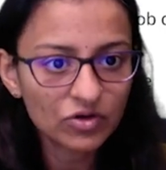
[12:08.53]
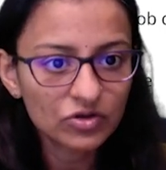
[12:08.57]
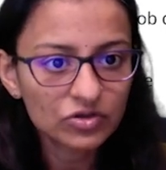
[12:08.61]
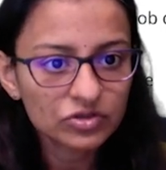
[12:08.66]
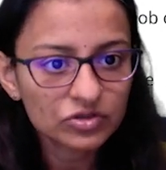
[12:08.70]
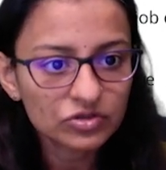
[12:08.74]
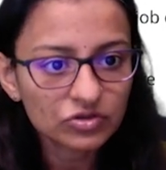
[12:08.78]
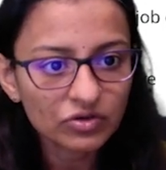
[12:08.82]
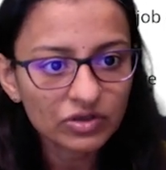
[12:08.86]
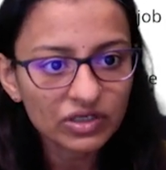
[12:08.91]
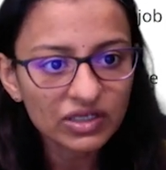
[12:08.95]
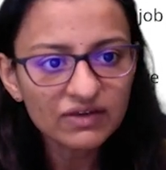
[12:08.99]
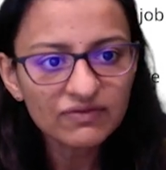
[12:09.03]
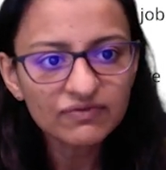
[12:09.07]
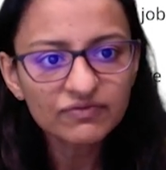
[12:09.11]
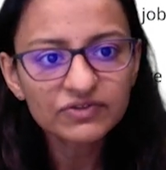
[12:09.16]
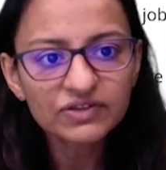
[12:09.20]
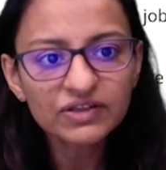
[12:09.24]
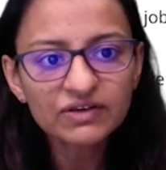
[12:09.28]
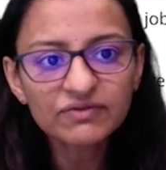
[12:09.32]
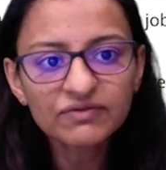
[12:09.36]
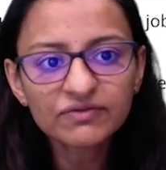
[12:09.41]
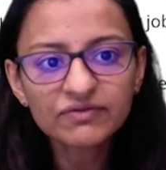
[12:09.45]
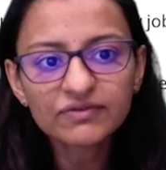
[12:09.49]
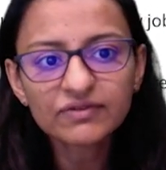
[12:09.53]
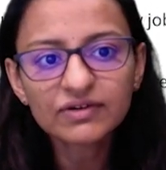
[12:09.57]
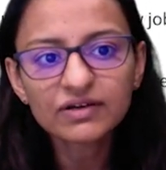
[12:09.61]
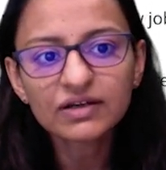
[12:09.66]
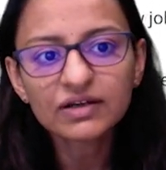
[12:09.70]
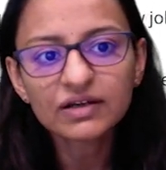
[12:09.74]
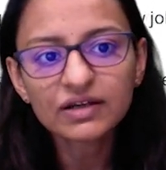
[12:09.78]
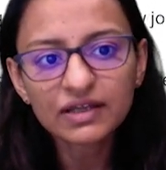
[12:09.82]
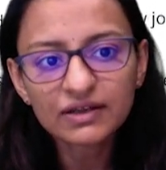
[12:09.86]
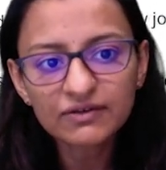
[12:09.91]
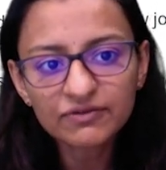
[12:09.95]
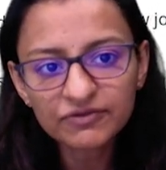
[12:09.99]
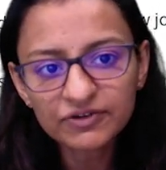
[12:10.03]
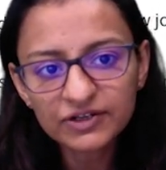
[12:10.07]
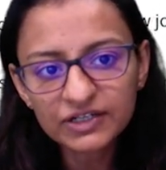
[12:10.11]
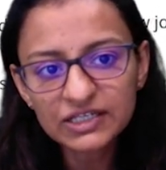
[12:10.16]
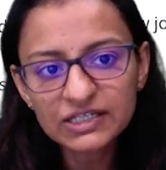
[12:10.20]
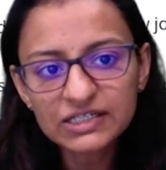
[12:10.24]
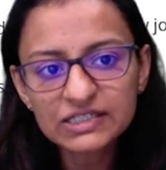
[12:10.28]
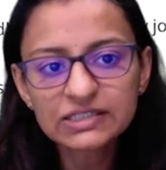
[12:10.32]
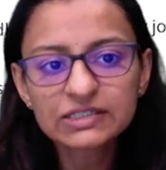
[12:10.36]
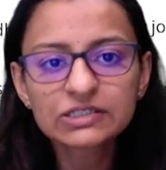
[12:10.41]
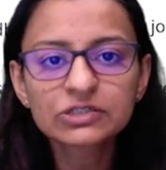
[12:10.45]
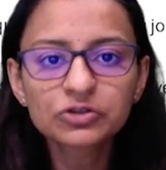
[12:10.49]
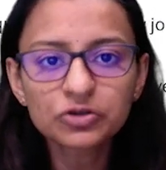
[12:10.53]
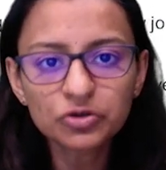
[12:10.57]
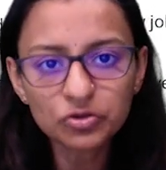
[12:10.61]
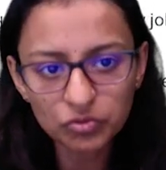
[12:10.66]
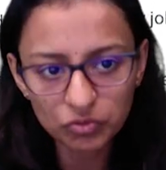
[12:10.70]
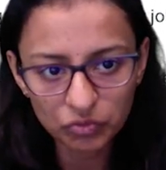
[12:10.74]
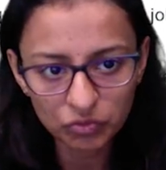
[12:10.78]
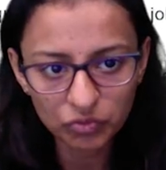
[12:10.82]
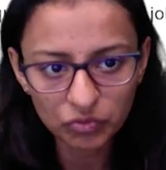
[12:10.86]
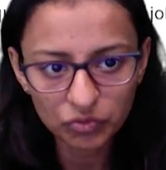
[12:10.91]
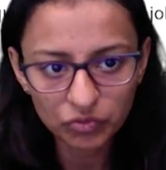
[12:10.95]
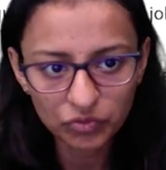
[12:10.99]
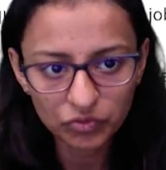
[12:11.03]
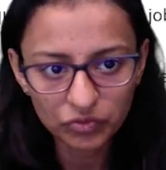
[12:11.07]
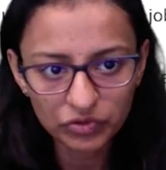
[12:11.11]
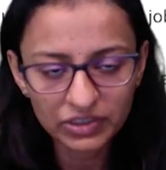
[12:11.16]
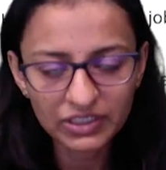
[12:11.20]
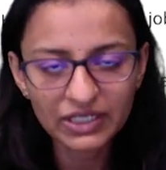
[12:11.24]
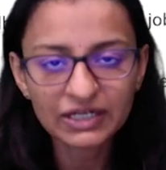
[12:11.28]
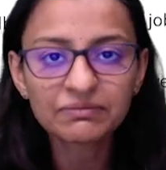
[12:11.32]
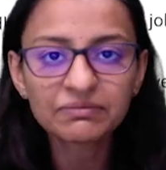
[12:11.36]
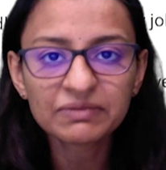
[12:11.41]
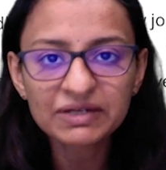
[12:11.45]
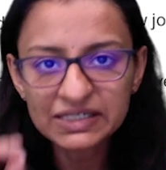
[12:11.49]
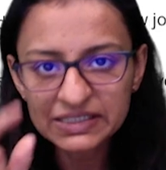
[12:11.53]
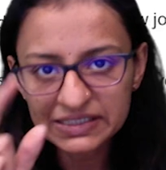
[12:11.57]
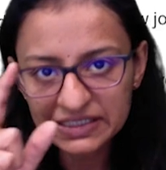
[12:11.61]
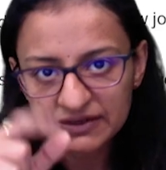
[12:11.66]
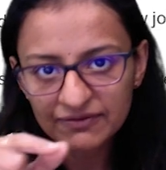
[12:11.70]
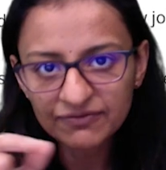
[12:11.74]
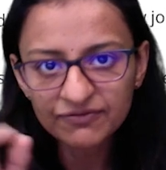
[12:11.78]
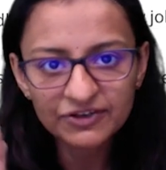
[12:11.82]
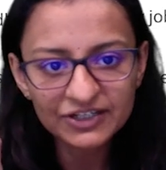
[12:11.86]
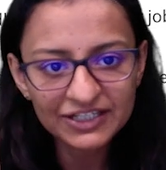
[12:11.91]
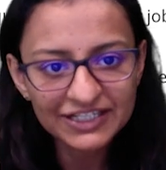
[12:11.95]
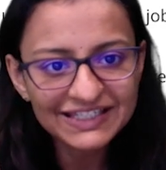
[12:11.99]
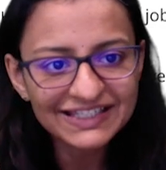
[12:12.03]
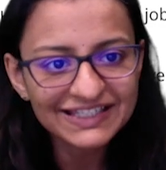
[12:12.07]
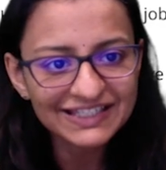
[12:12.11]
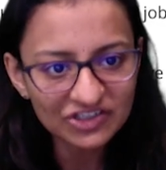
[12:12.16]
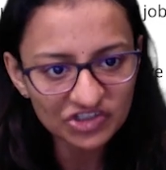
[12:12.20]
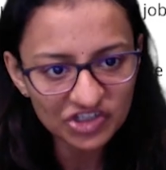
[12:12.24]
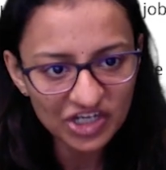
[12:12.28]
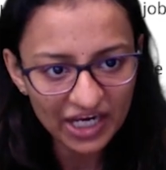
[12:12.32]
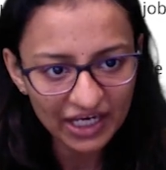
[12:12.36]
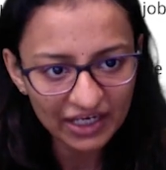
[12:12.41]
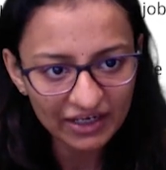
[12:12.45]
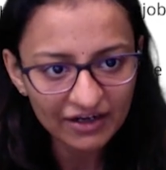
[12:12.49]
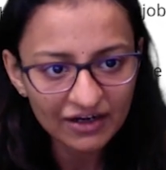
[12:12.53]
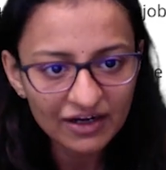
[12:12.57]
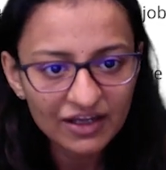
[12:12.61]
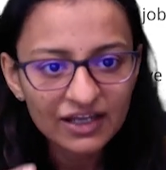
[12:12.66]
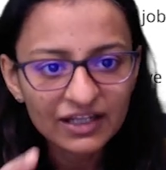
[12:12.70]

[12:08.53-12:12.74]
So if it is true, that means if it is checked,